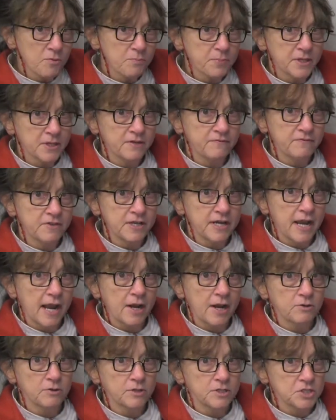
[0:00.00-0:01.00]
bit of the
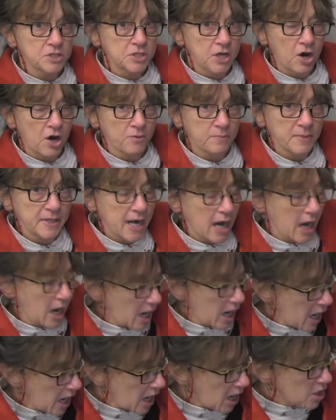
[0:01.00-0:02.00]
Niagara Escarpment,
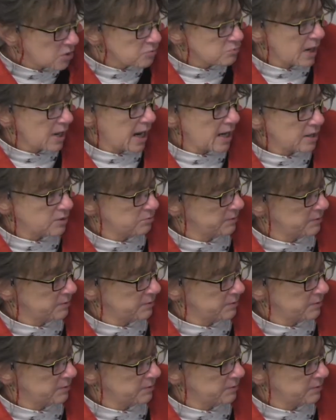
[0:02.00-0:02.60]
our rock